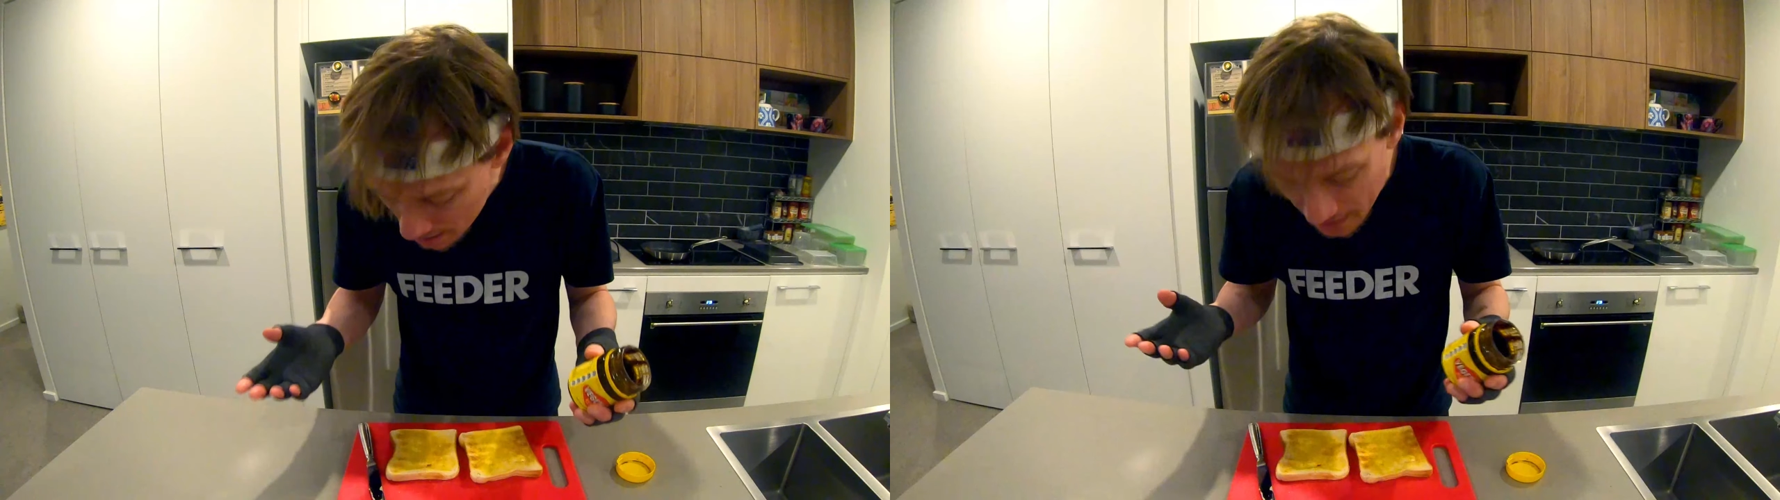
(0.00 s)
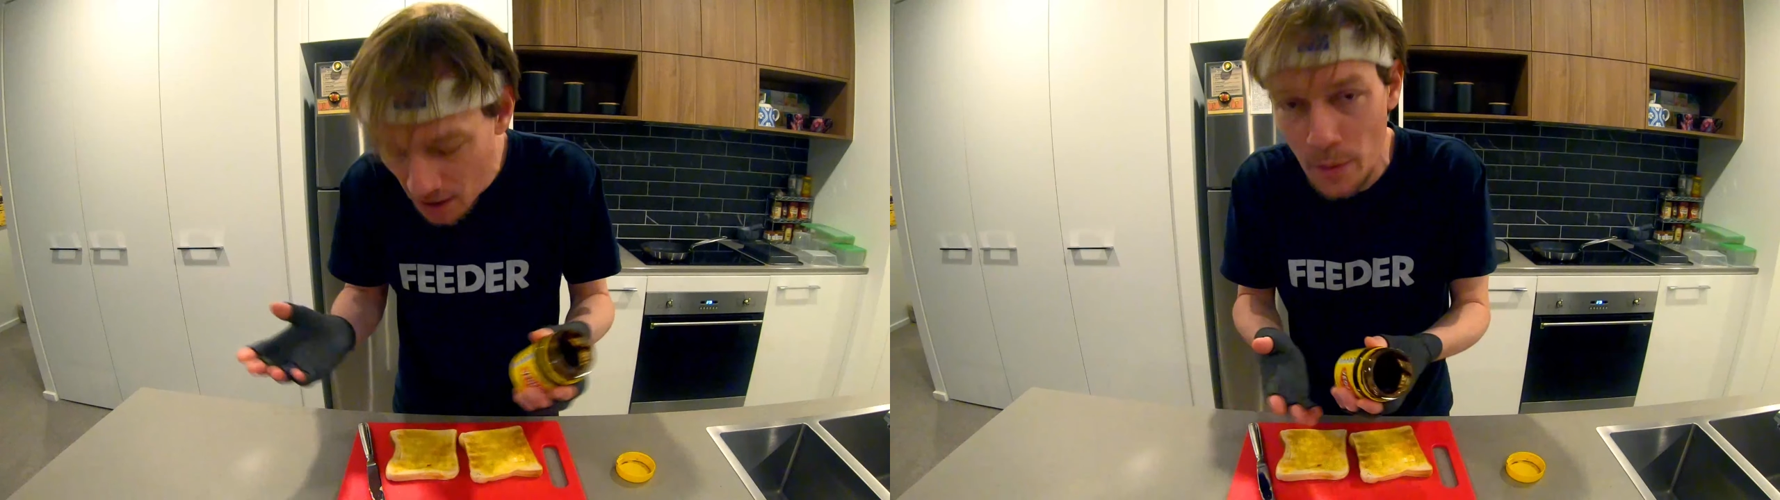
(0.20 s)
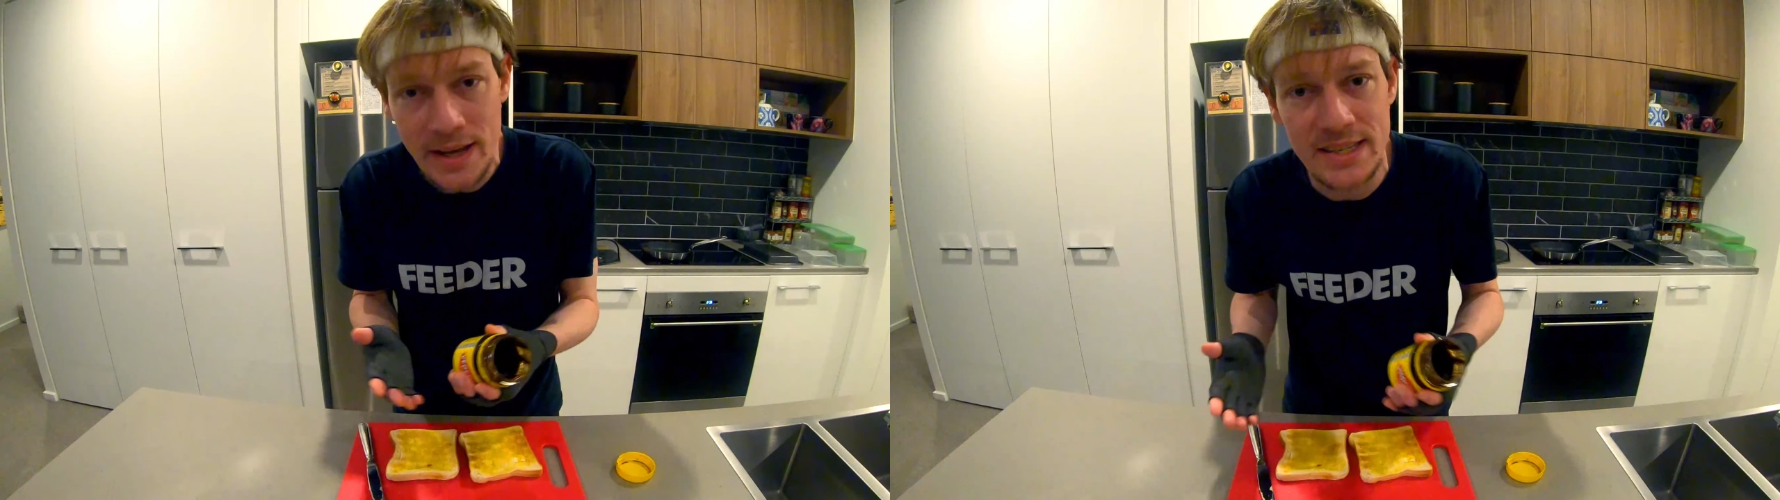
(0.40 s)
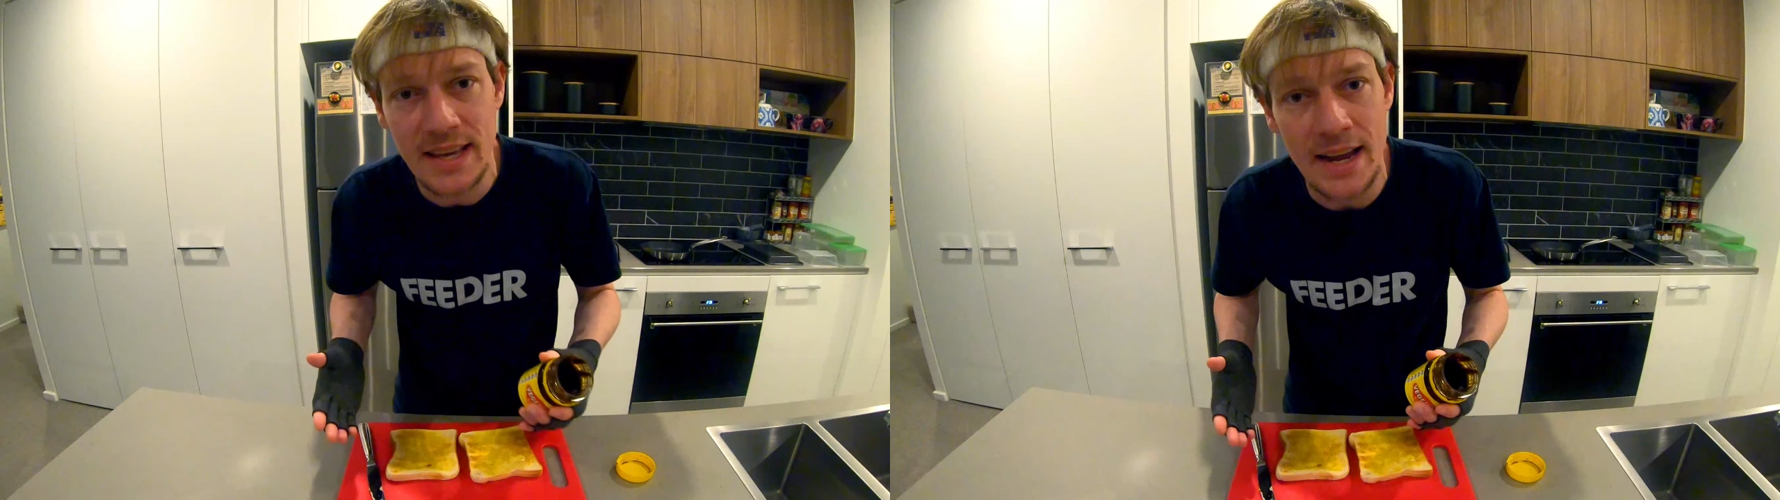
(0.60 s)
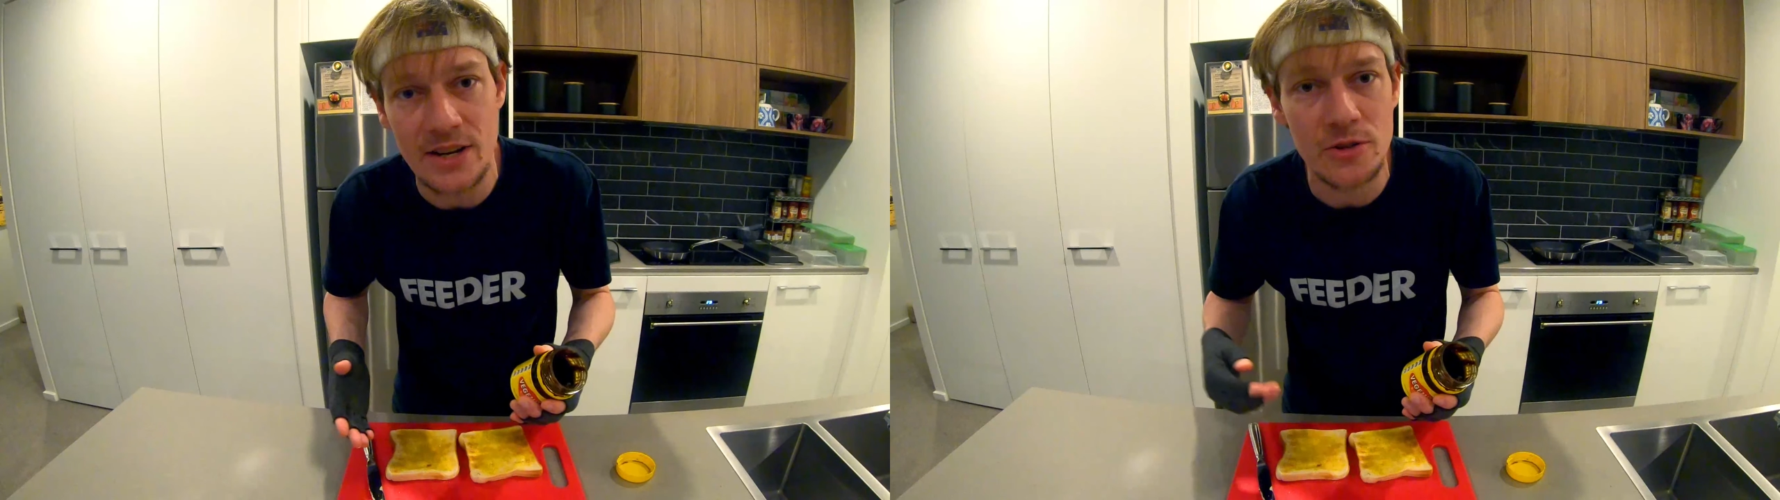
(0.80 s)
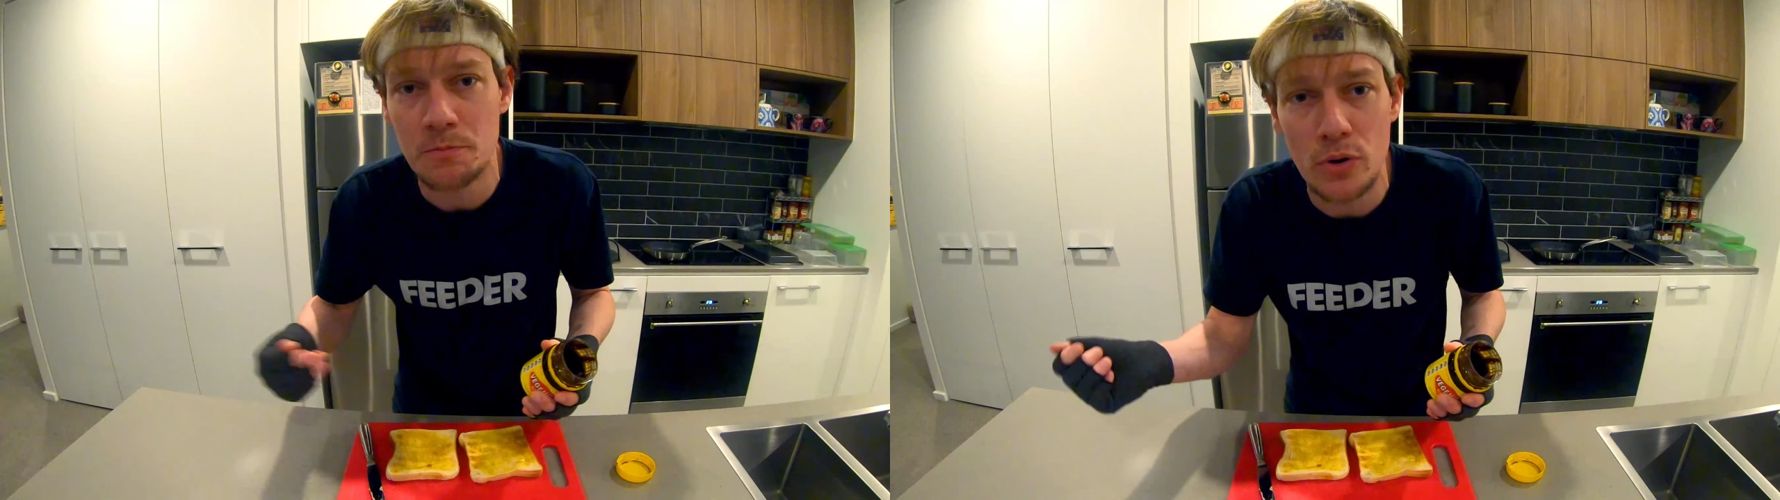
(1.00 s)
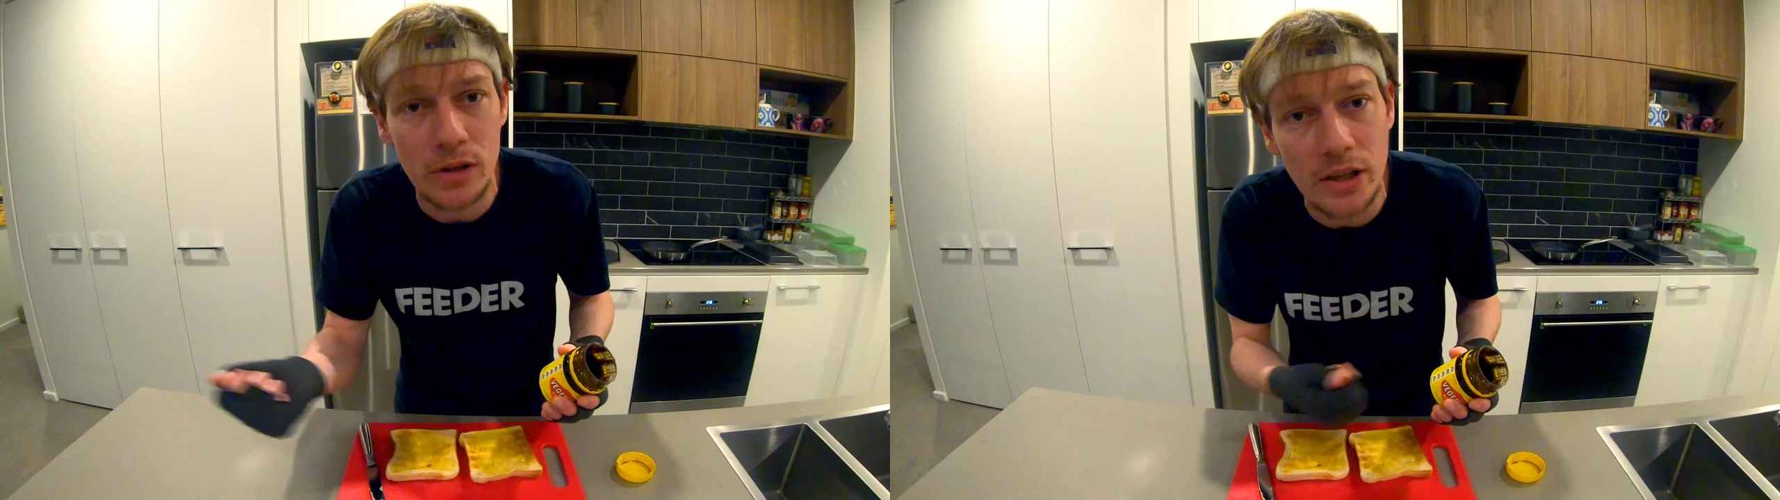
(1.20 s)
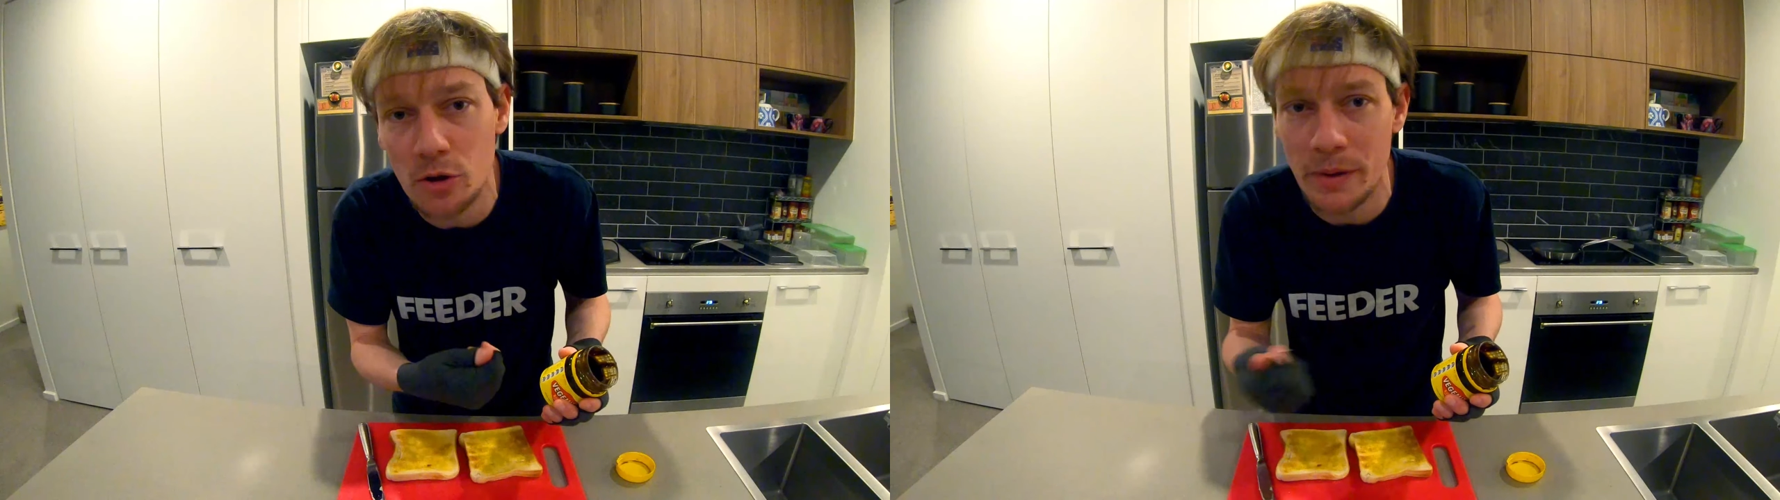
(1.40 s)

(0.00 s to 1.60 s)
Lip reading: they always say, just put a little